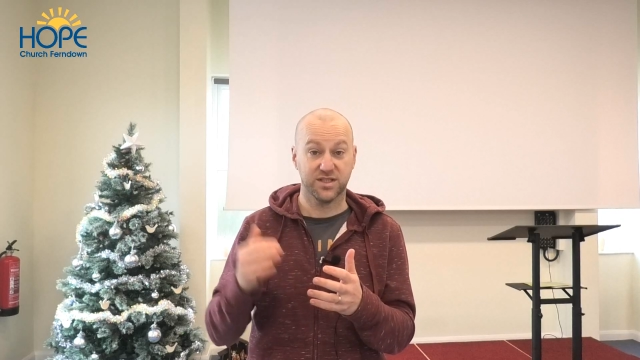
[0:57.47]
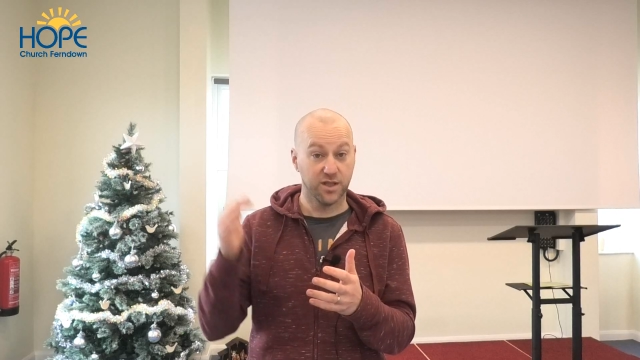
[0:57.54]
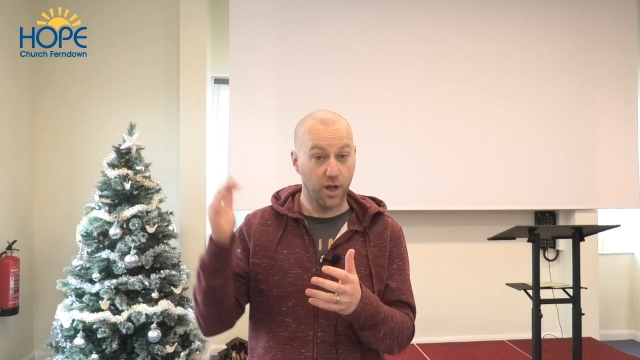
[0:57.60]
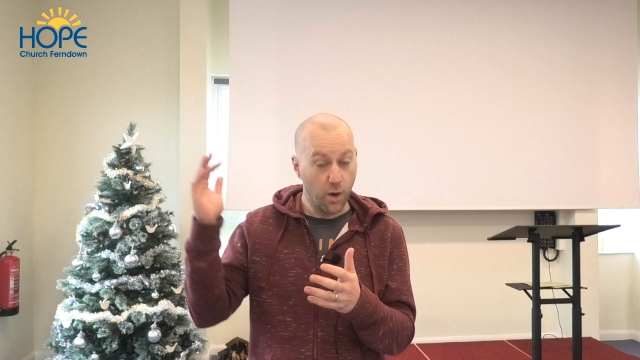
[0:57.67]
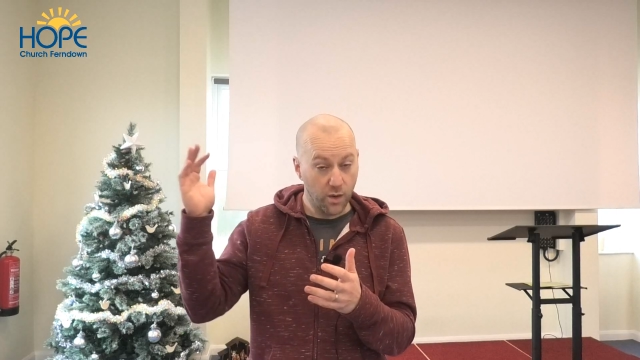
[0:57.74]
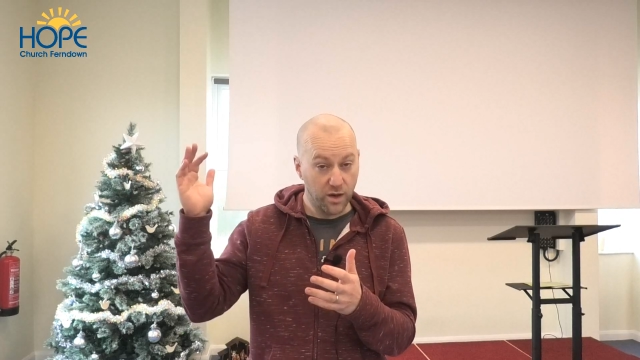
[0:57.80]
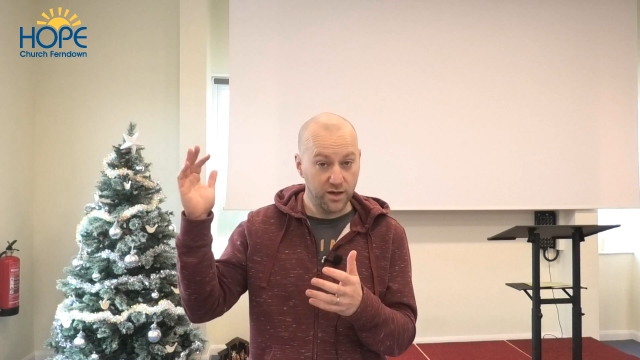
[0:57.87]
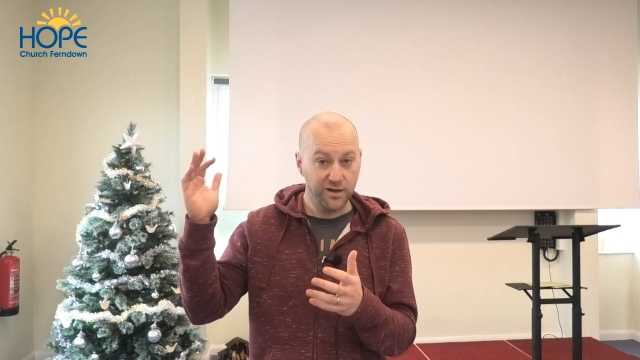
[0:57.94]

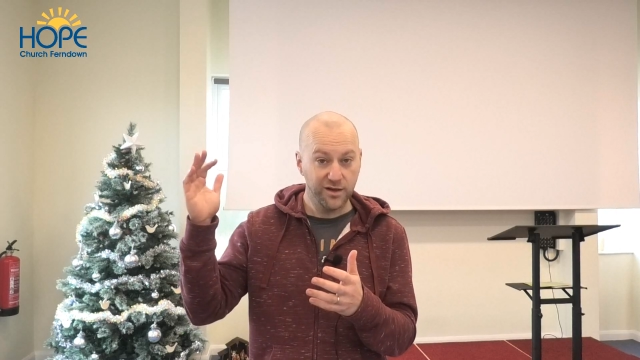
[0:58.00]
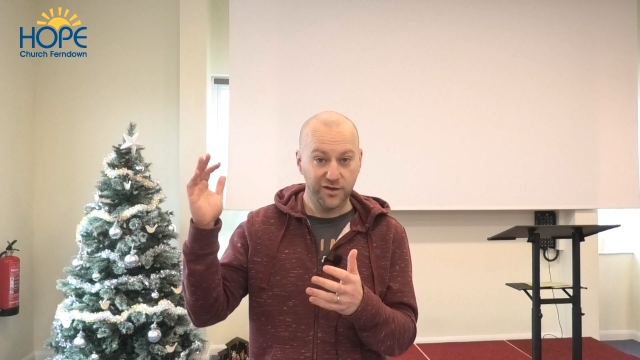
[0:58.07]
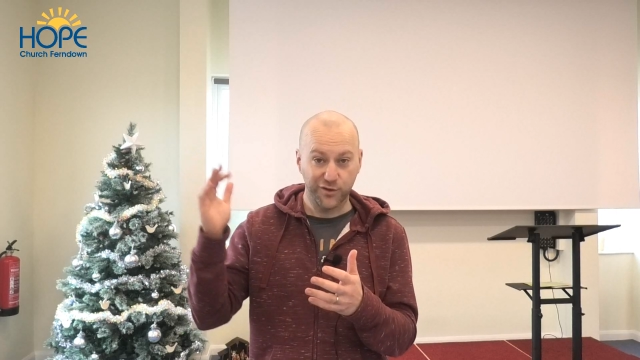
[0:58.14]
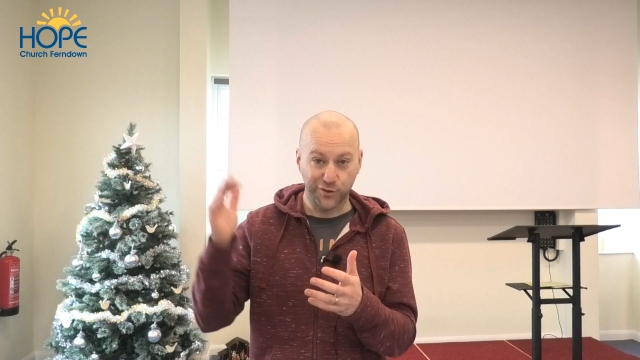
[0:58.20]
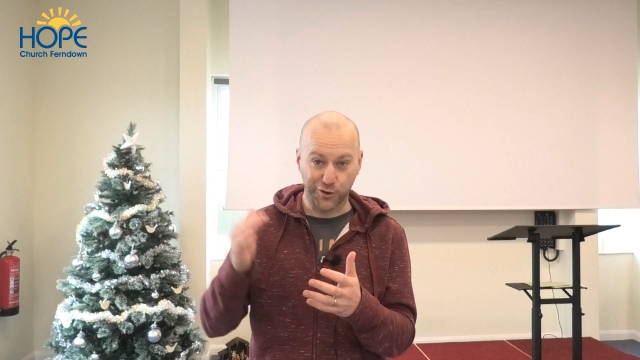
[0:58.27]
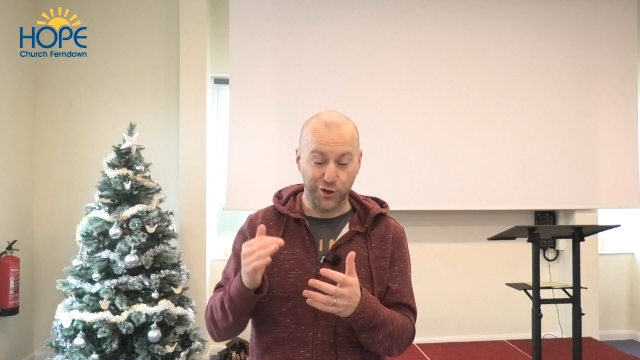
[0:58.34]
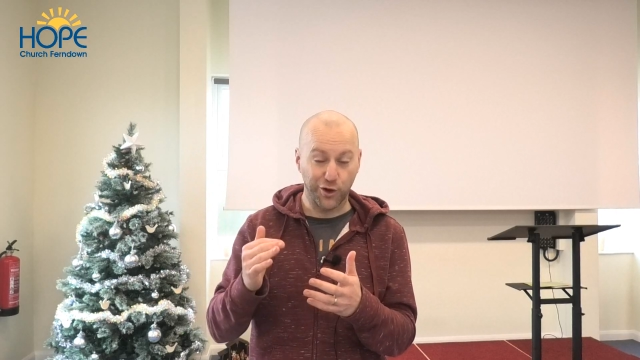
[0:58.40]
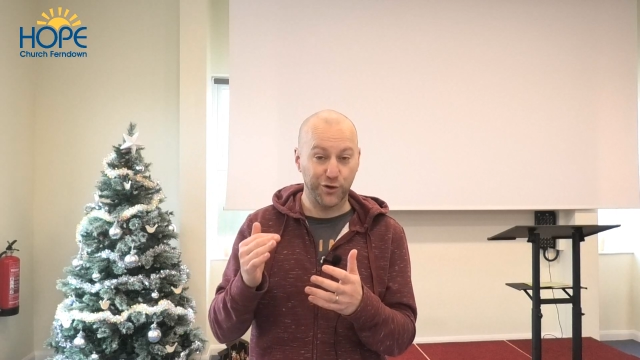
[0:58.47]
lower
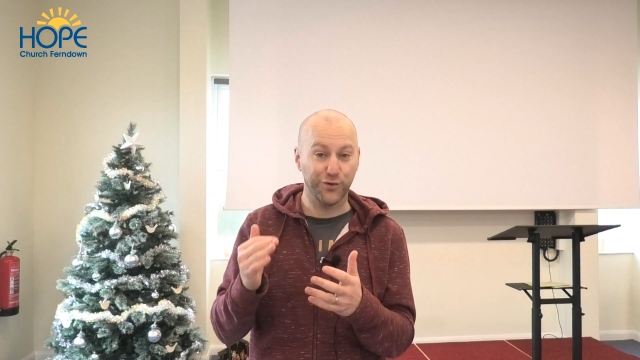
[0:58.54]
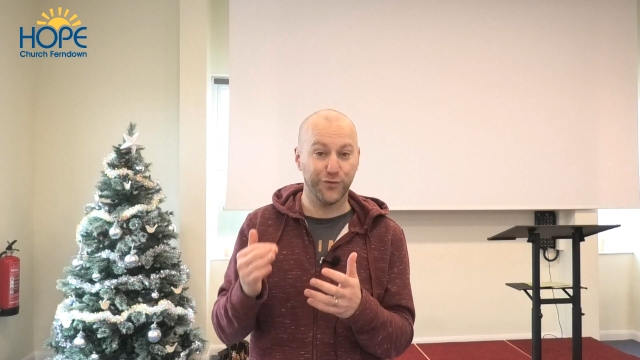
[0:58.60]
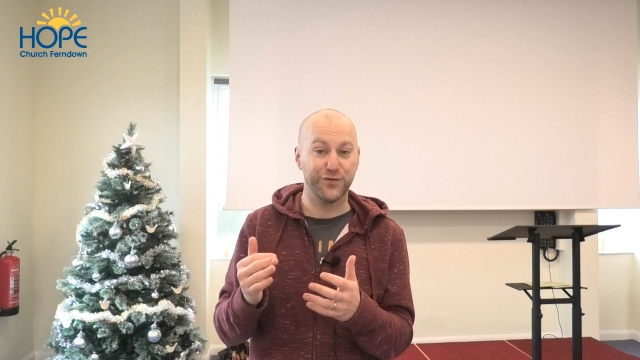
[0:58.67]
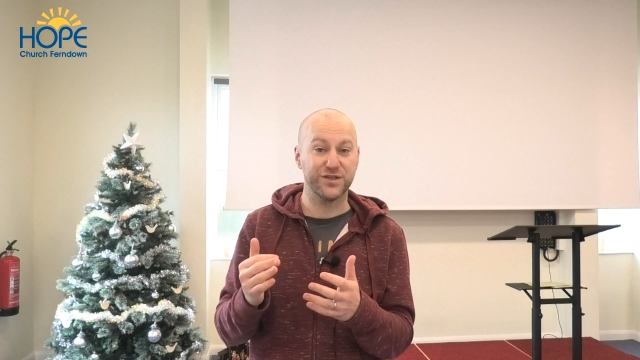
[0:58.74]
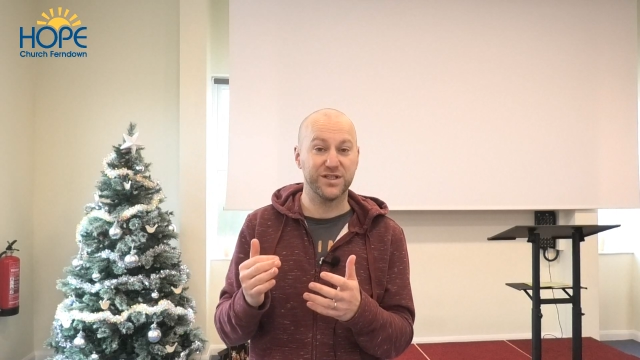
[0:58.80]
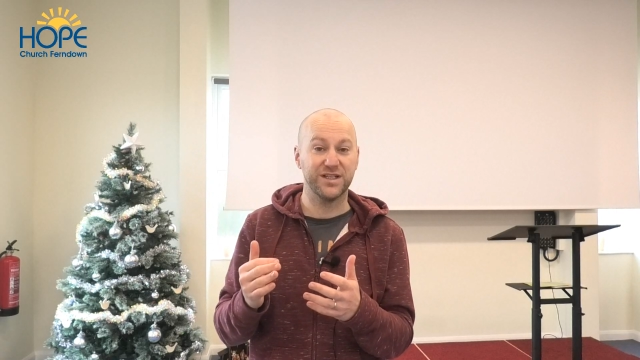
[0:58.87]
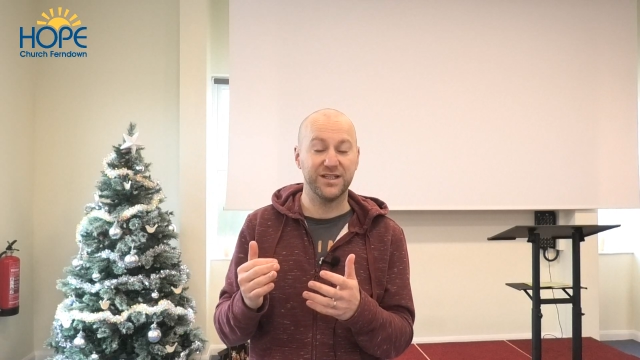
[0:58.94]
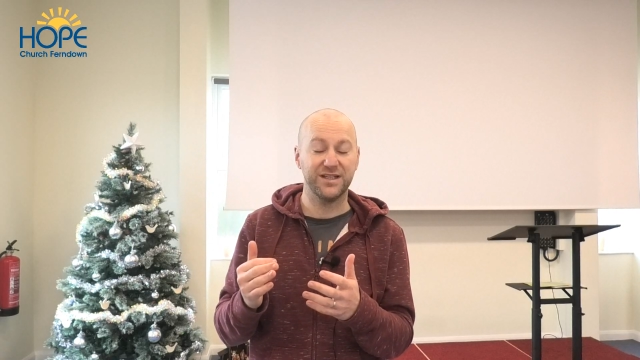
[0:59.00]
than God,
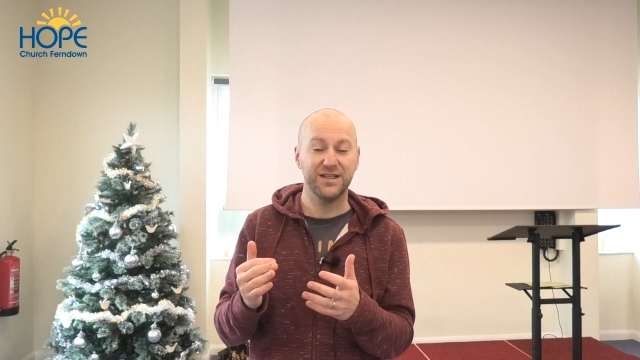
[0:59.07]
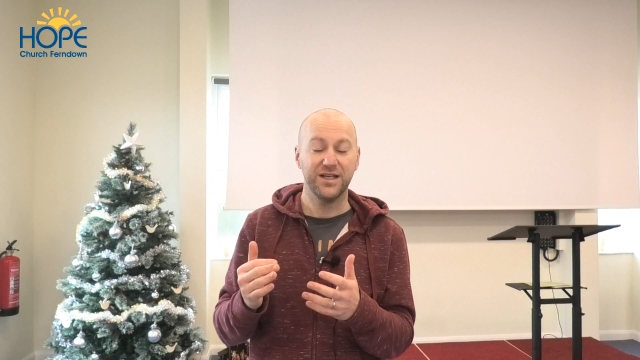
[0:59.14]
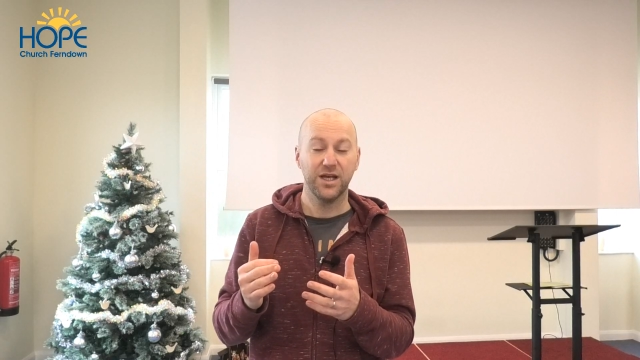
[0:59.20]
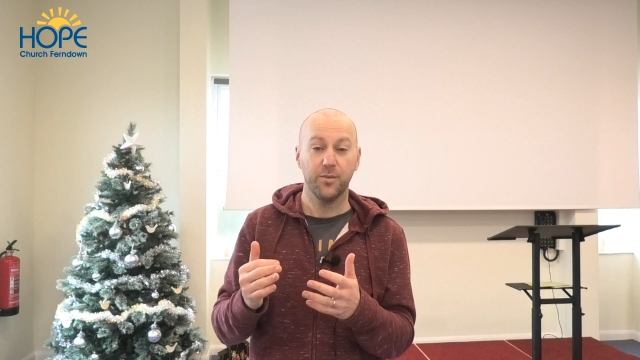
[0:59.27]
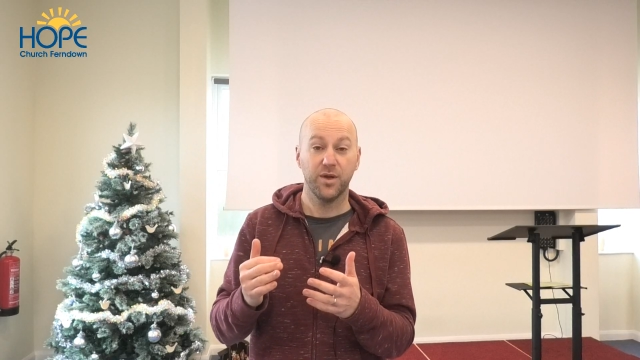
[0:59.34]
obviously.